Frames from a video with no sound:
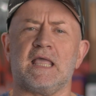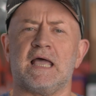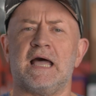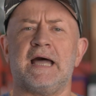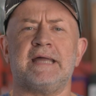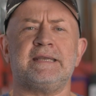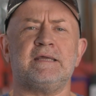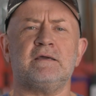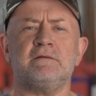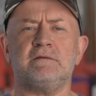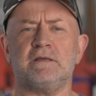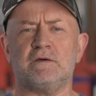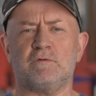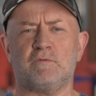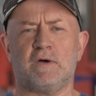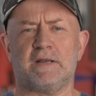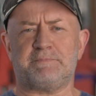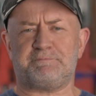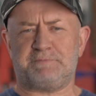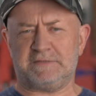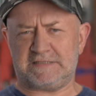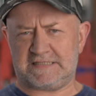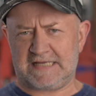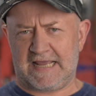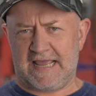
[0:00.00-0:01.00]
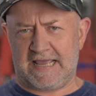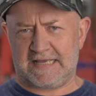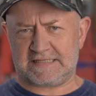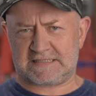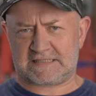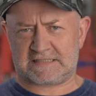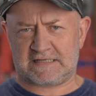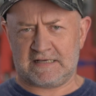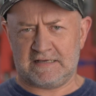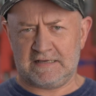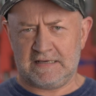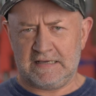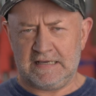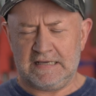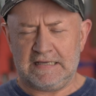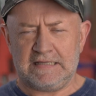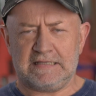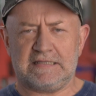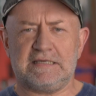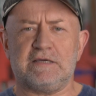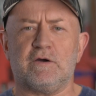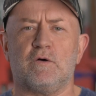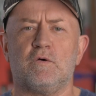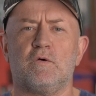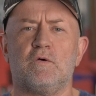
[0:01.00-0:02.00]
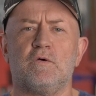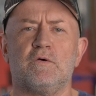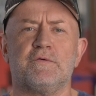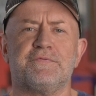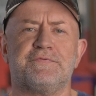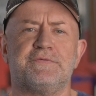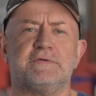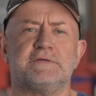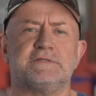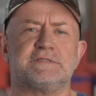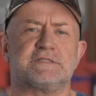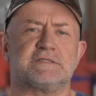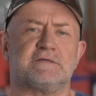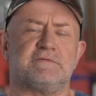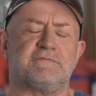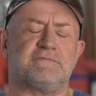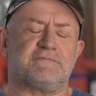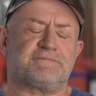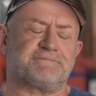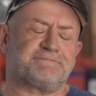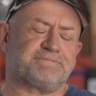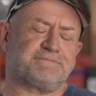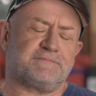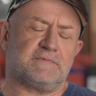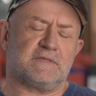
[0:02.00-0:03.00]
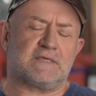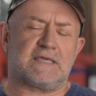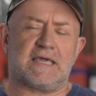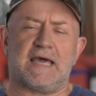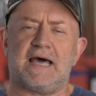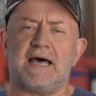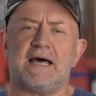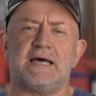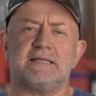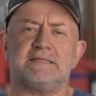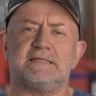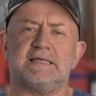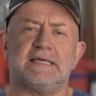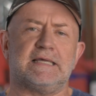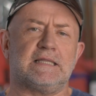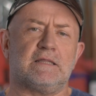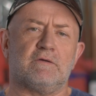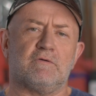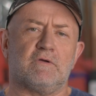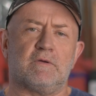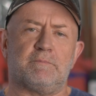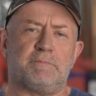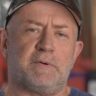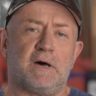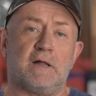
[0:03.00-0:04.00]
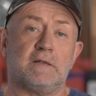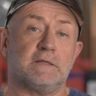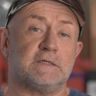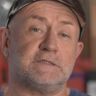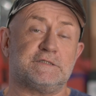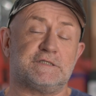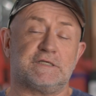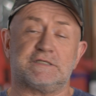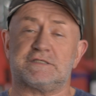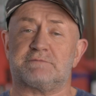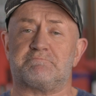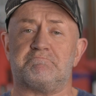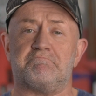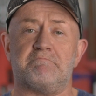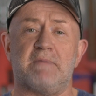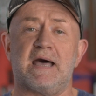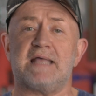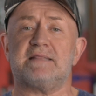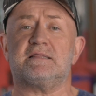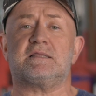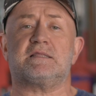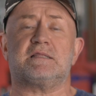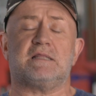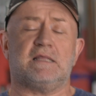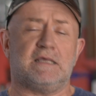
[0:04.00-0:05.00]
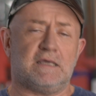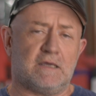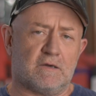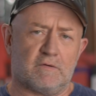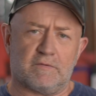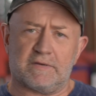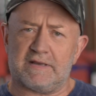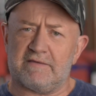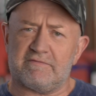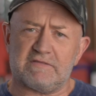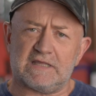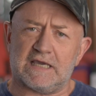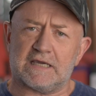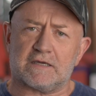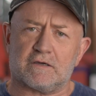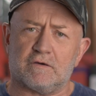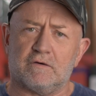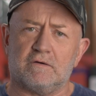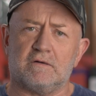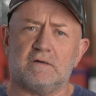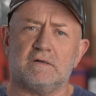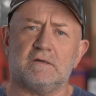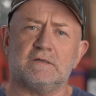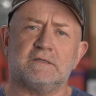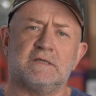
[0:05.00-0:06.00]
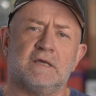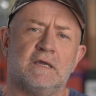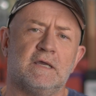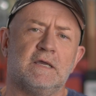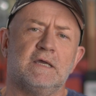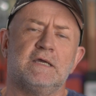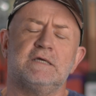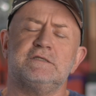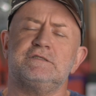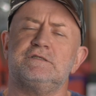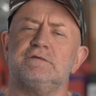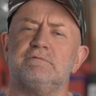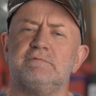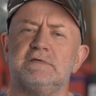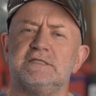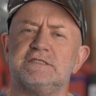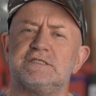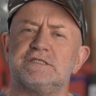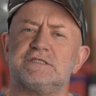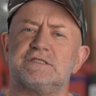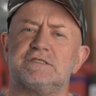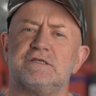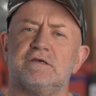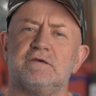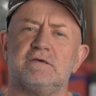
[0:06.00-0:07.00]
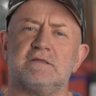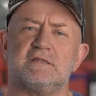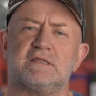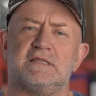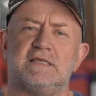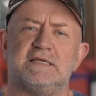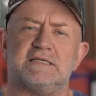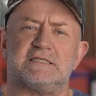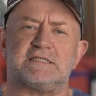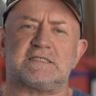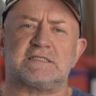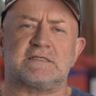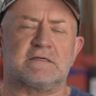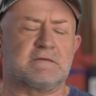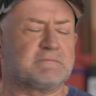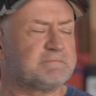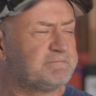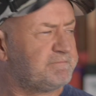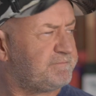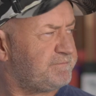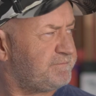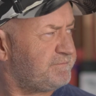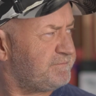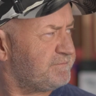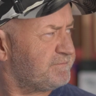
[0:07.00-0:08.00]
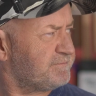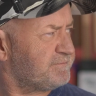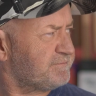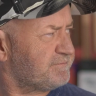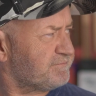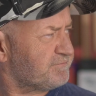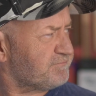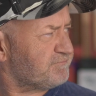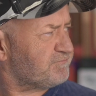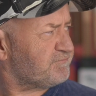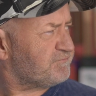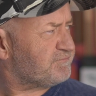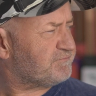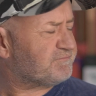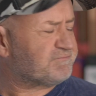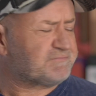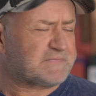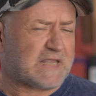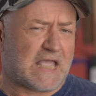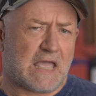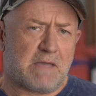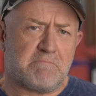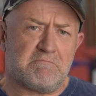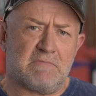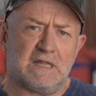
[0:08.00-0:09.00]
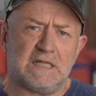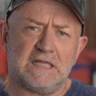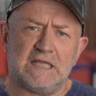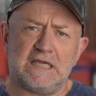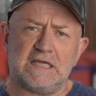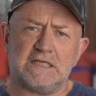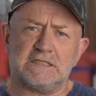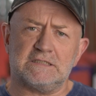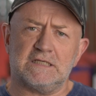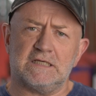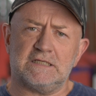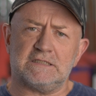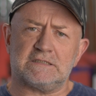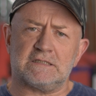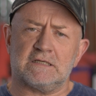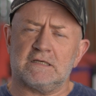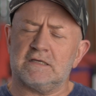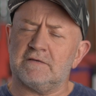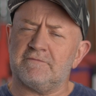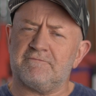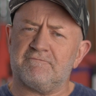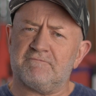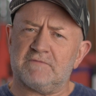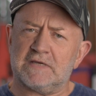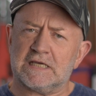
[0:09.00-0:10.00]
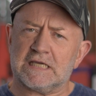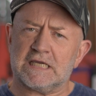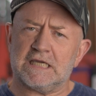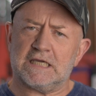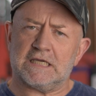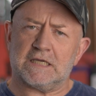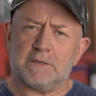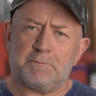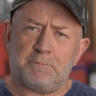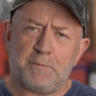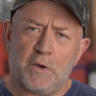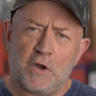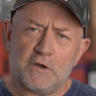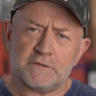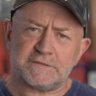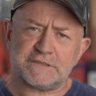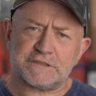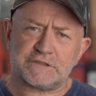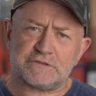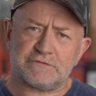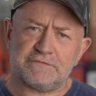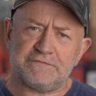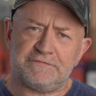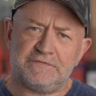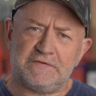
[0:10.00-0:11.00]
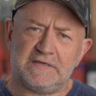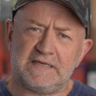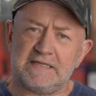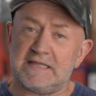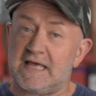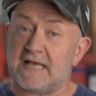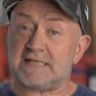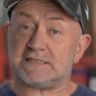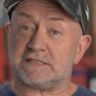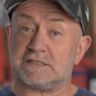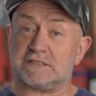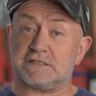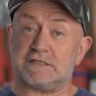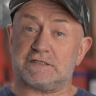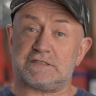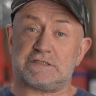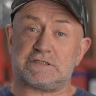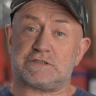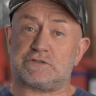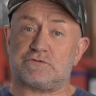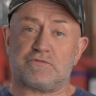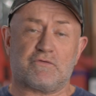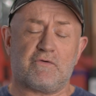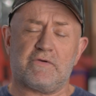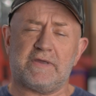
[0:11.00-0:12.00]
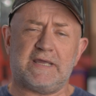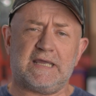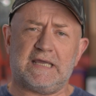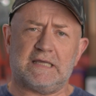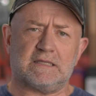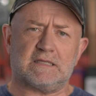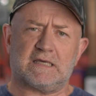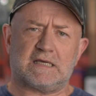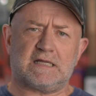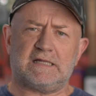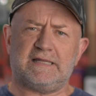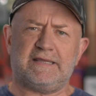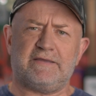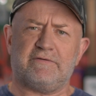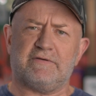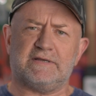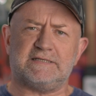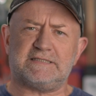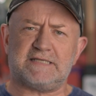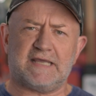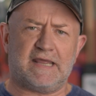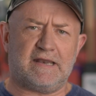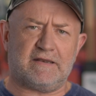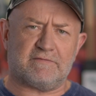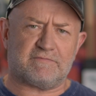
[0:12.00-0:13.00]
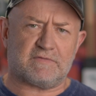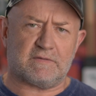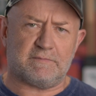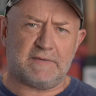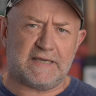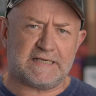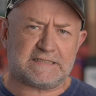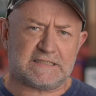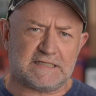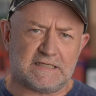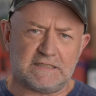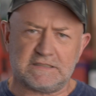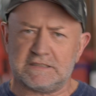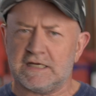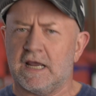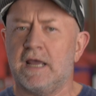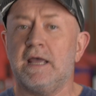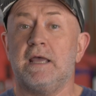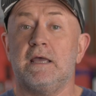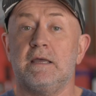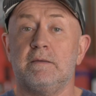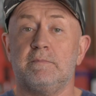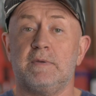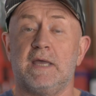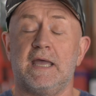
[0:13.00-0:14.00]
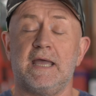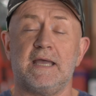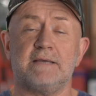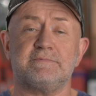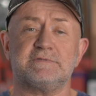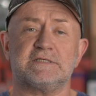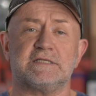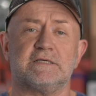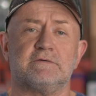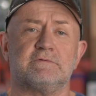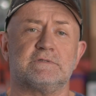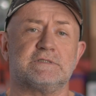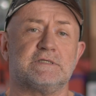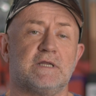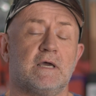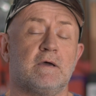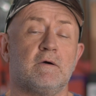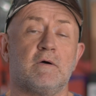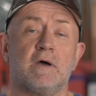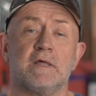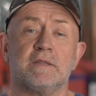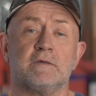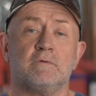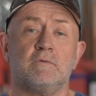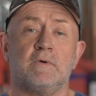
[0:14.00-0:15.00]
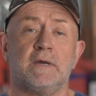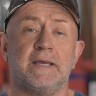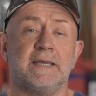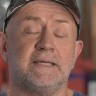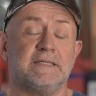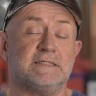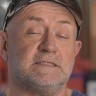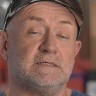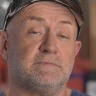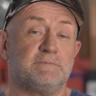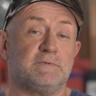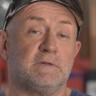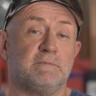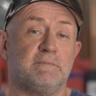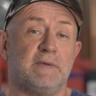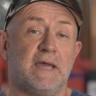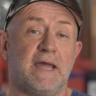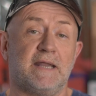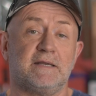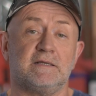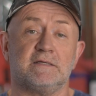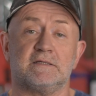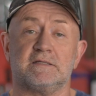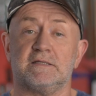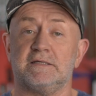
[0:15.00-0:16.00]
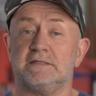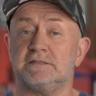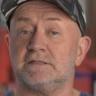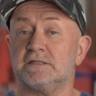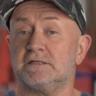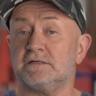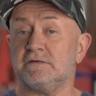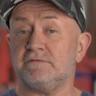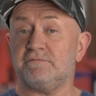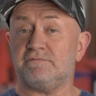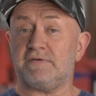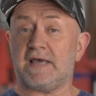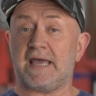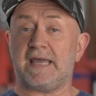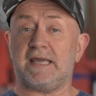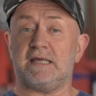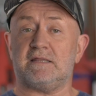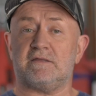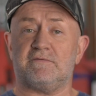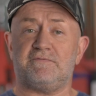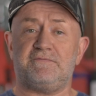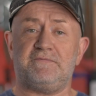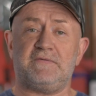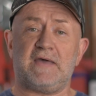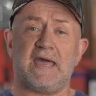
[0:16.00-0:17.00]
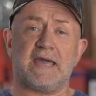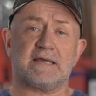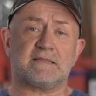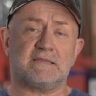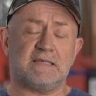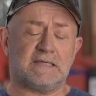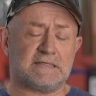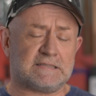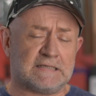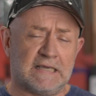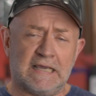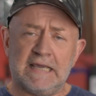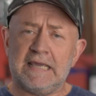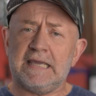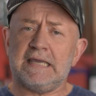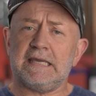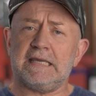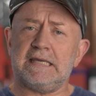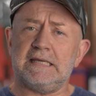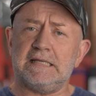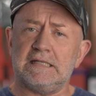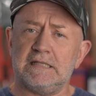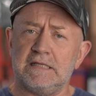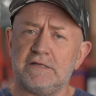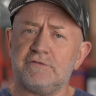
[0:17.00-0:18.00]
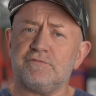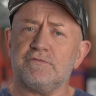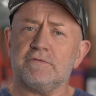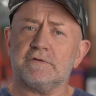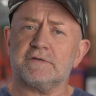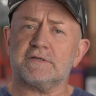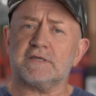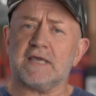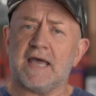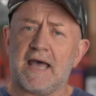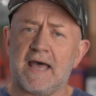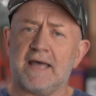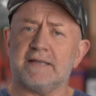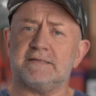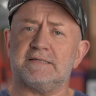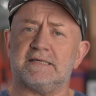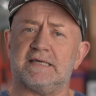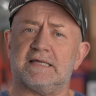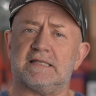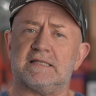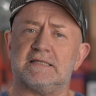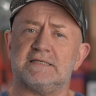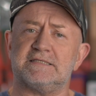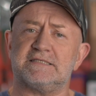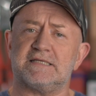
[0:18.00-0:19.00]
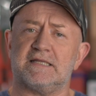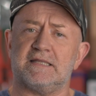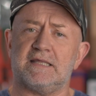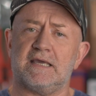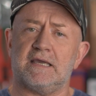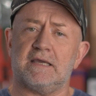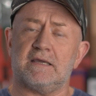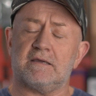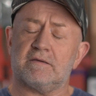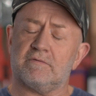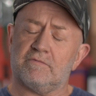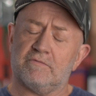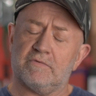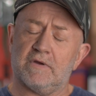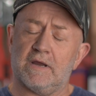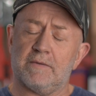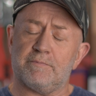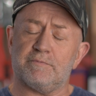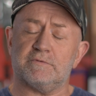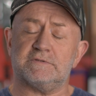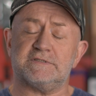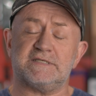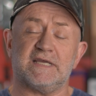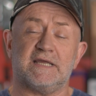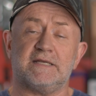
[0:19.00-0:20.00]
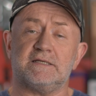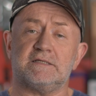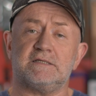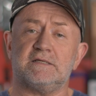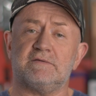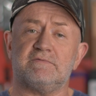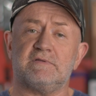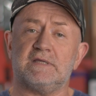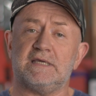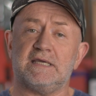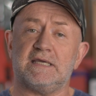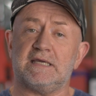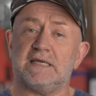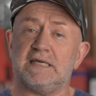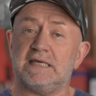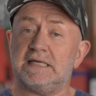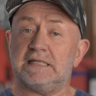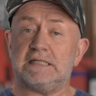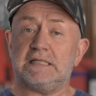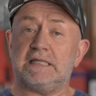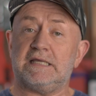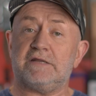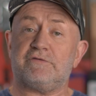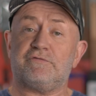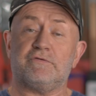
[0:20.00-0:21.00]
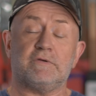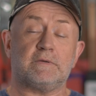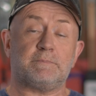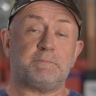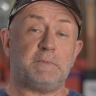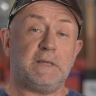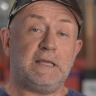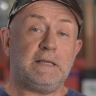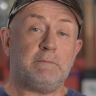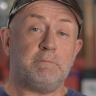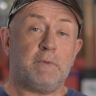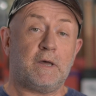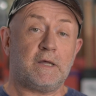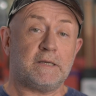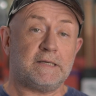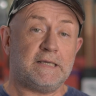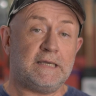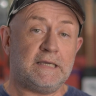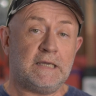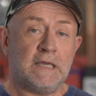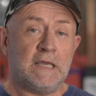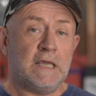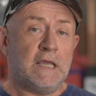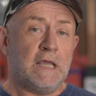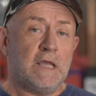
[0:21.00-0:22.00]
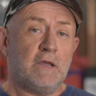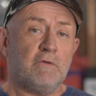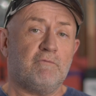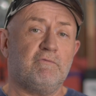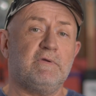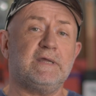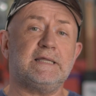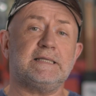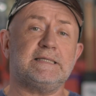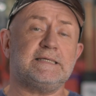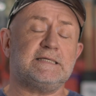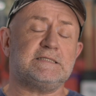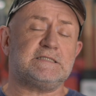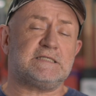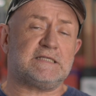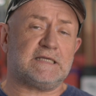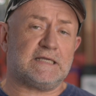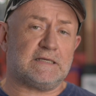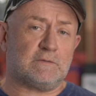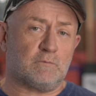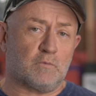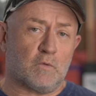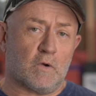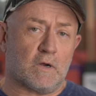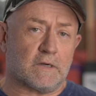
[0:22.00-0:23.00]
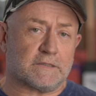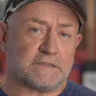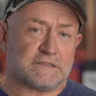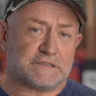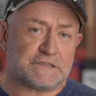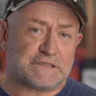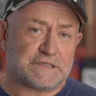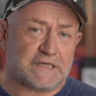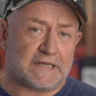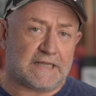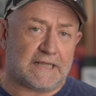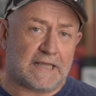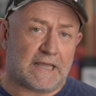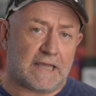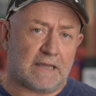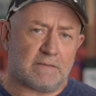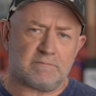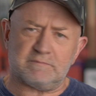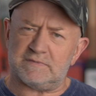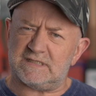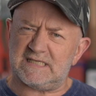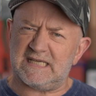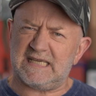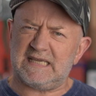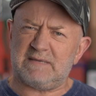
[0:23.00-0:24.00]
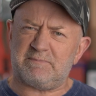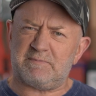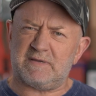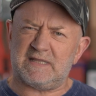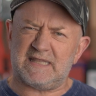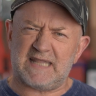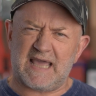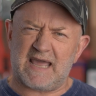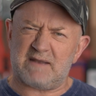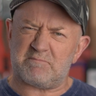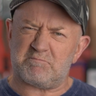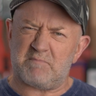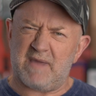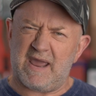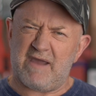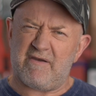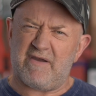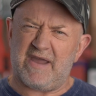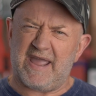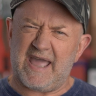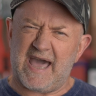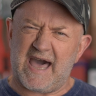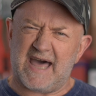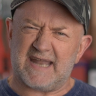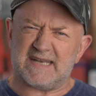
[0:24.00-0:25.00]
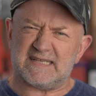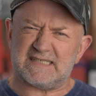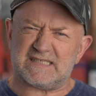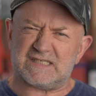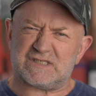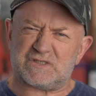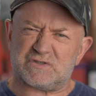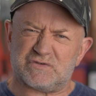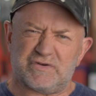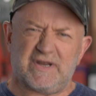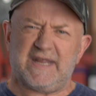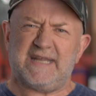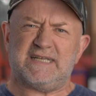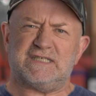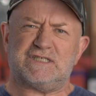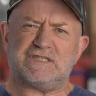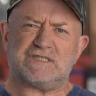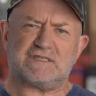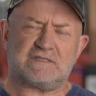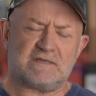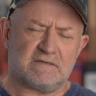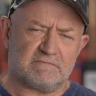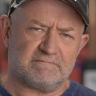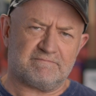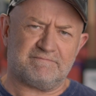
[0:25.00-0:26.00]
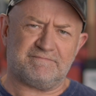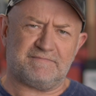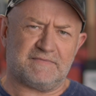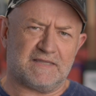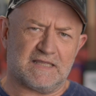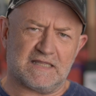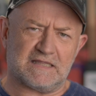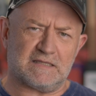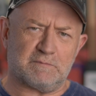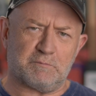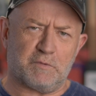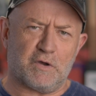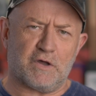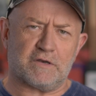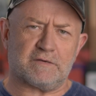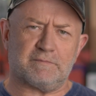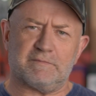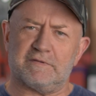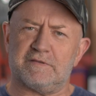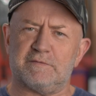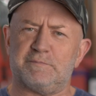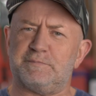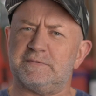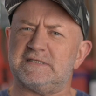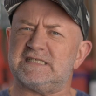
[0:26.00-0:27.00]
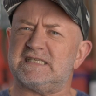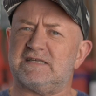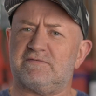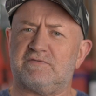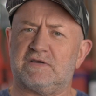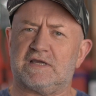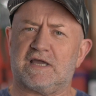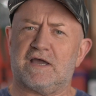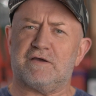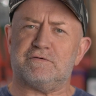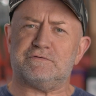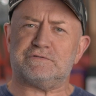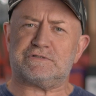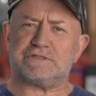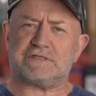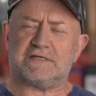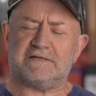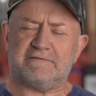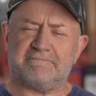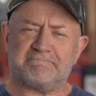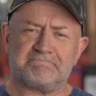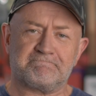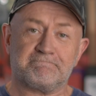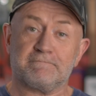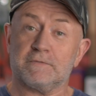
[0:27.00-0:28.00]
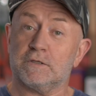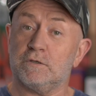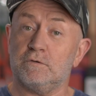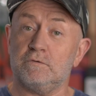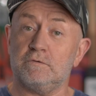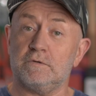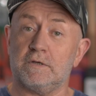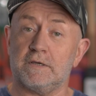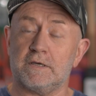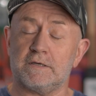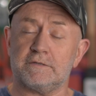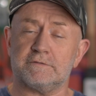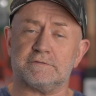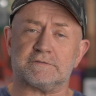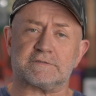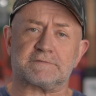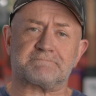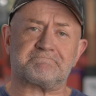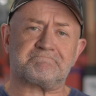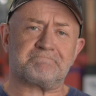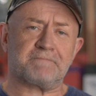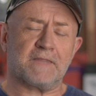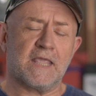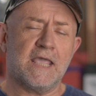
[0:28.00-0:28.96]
I don't know what possessed the authors of Car Dealer Apologist Monthly, or whatever they're called, to insert this malignant king apostrophe, thus destroying the clear intent of the message. Perhaps there no other way diplomatically to convey the fact that illiterate car dealers and their representatively illiterate peak body really did want GM deep in that Marianas Trench at the bottom of the Pacific Ocean. Who knows?